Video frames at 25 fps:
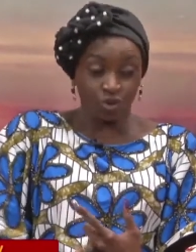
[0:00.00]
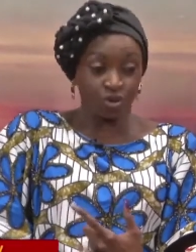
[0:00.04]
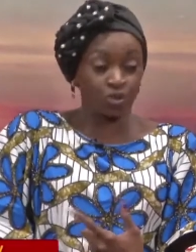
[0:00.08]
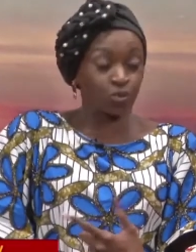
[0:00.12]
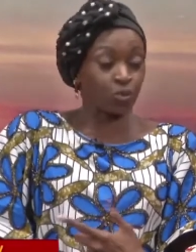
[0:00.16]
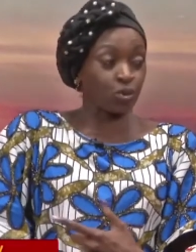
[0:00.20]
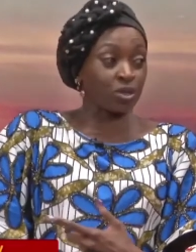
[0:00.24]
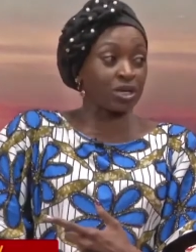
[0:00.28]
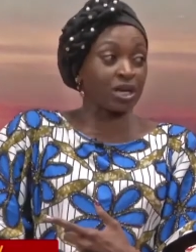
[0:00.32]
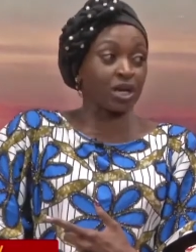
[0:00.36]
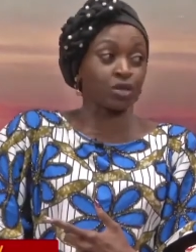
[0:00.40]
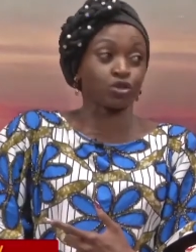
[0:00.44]
Is the
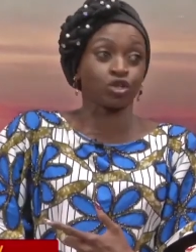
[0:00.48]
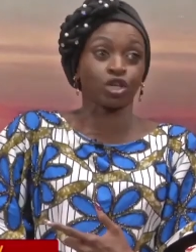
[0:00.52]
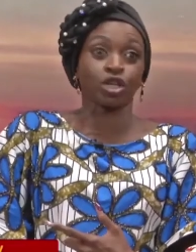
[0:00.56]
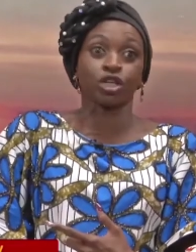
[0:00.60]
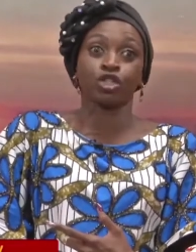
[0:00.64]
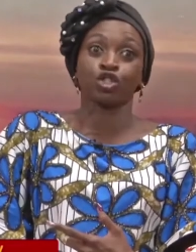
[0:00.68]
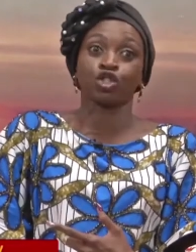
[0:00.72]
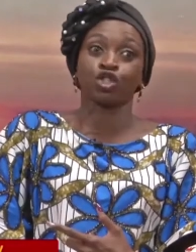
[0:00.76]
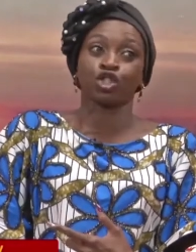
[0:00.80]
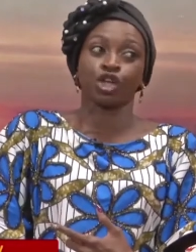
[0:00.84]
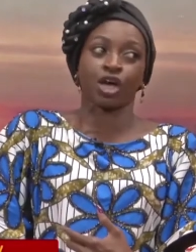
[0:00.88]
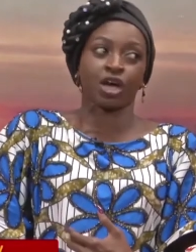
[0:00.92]
one that was saying,
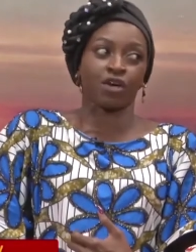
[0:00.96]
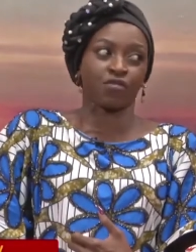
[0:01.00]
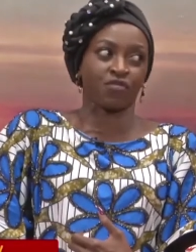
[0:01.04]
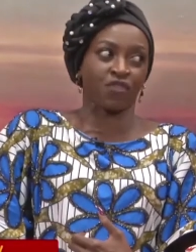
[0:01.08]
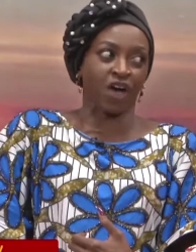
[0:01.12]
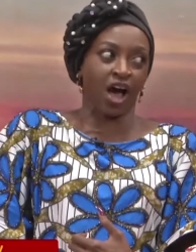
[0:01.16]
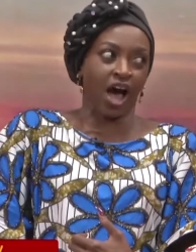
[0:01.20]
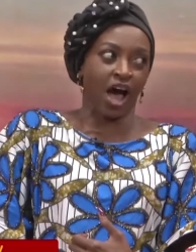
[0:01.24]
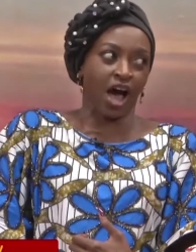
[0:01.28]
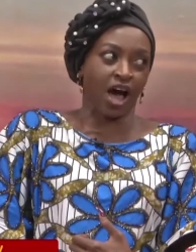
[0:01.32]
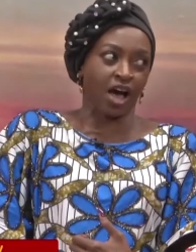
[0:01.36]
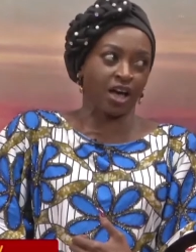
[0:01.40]
shave
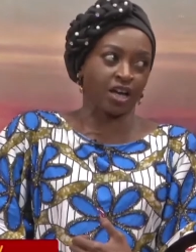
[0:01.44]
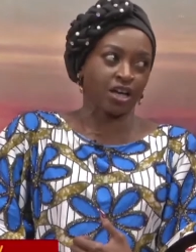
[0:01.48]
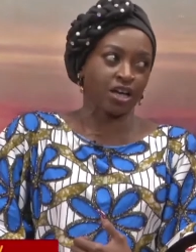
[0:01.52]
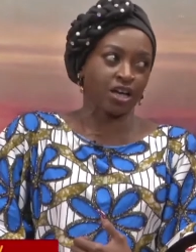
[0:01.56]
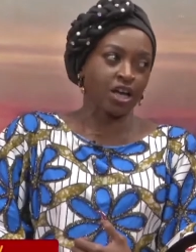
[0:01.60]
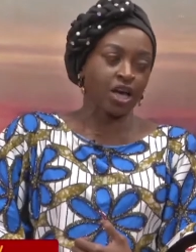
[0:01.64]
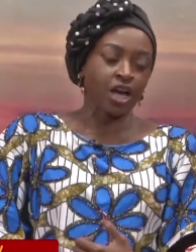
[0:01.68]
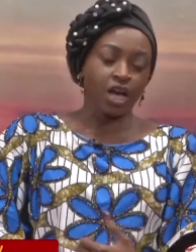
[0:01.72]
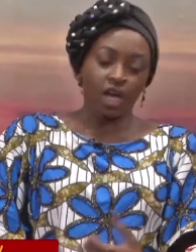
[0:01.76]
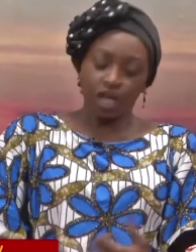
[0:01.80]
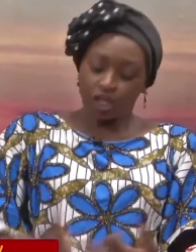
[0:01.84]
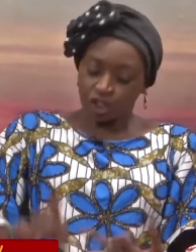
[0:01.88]

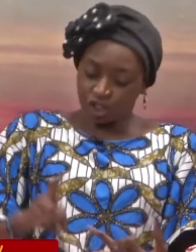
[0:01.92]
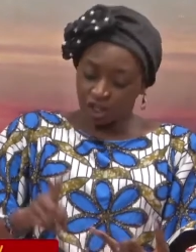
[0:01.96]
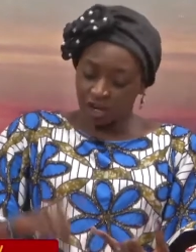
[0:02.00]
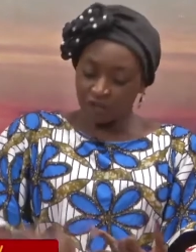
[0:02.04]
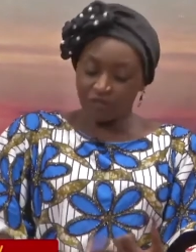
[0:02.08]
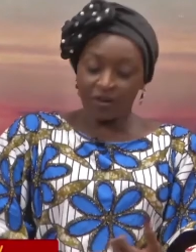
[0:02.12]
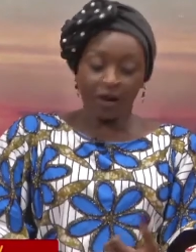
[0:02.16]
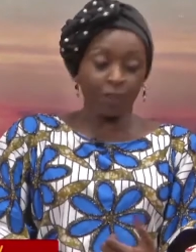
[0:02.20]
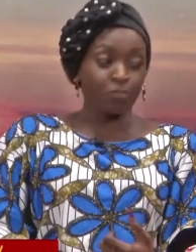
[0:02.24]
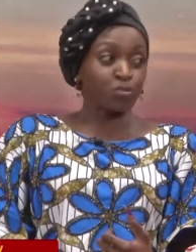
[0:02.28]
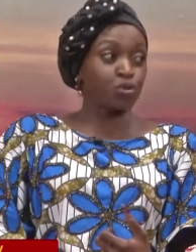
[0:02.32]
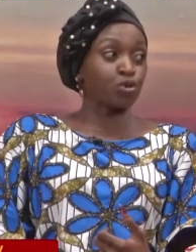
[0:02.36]

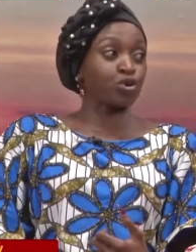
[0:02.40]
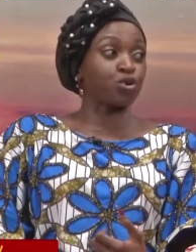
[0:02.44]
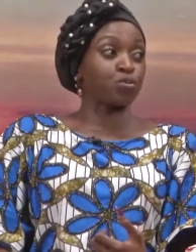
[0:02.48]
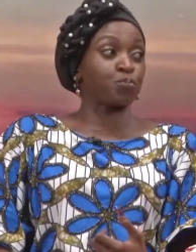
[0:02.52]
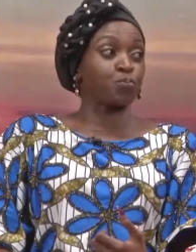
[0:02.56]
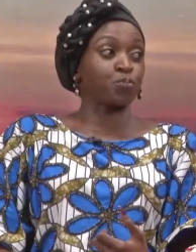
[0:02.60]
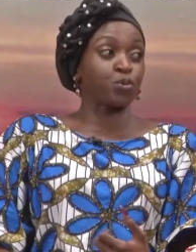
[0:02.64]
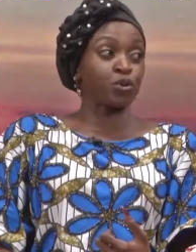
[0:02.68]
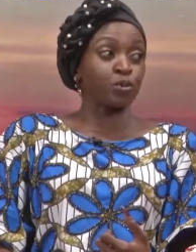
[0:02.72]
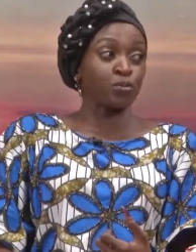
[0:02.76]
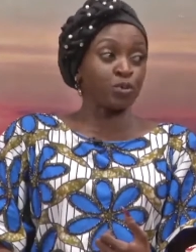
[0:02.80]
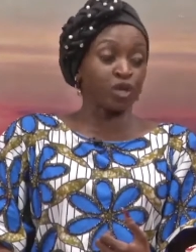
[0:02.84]
her
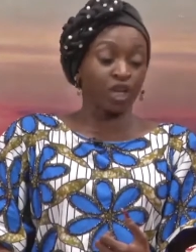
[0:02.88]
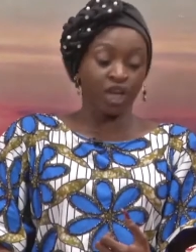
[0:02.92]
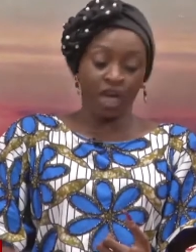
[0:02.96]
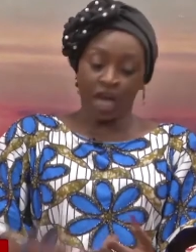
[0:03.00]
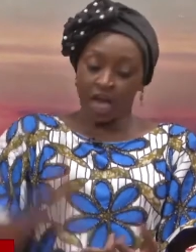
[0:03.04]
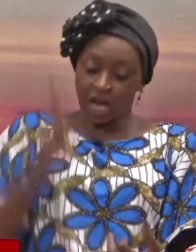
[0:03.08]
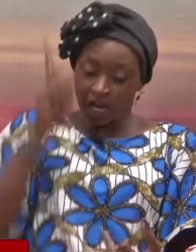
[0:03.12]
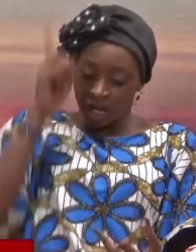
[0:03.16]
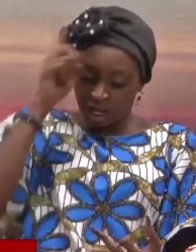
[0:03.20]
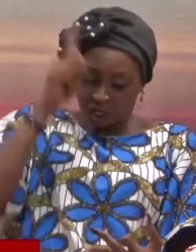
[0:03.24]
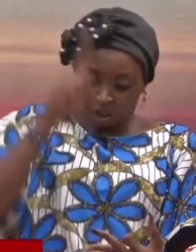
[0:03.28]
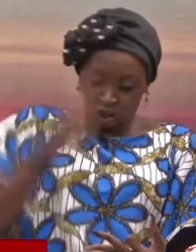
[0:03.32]
pubic
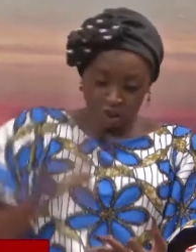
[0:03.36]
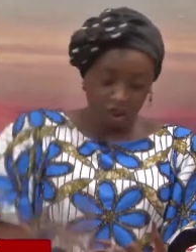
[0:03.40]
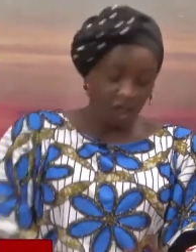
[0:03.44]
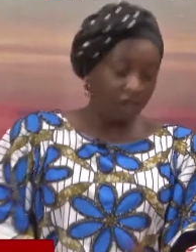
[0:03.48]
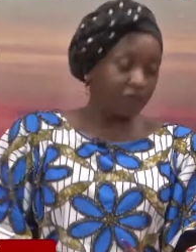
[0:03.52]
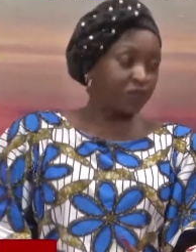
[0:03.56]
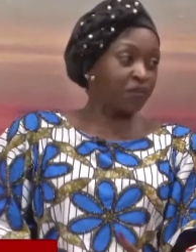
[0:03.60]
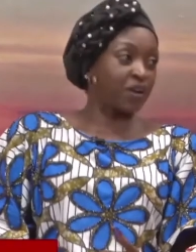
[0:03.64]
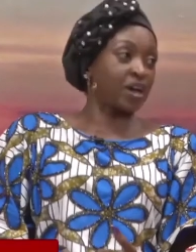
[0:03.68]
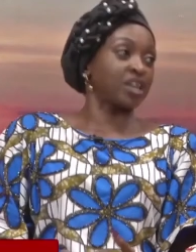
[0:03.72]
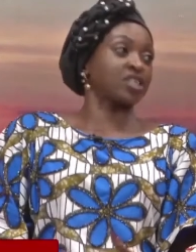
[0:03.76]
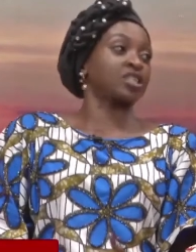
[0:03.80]
hair,
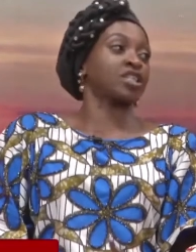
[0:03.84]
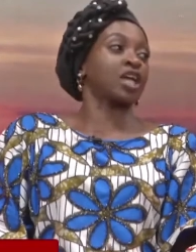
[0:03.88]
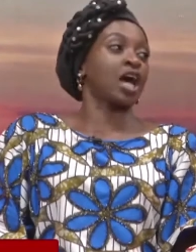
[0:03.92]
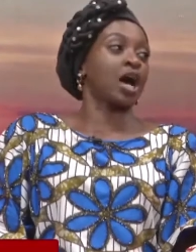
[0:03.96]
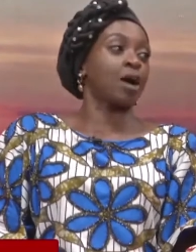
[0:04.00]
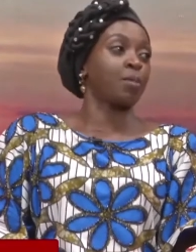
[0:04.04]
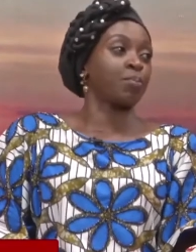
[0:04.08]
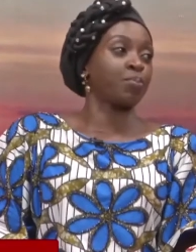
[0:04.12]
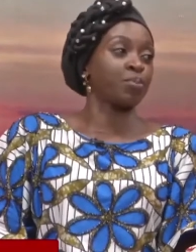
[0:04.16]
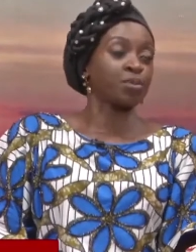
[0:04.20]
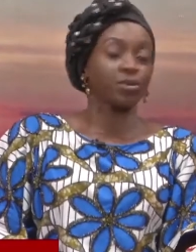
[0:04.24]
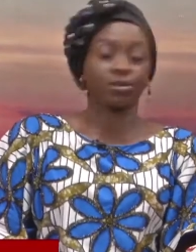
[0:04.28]
shave her
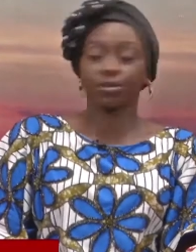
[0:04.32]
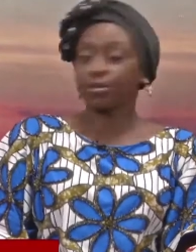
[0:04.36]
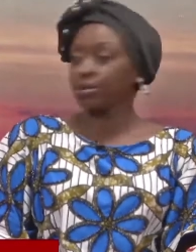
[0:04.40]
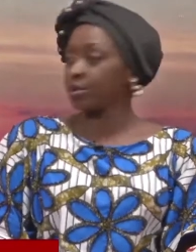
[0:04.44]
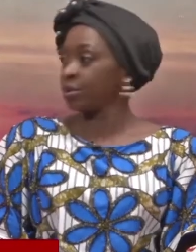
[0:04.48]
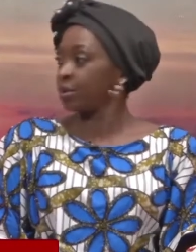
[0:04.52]
scalp.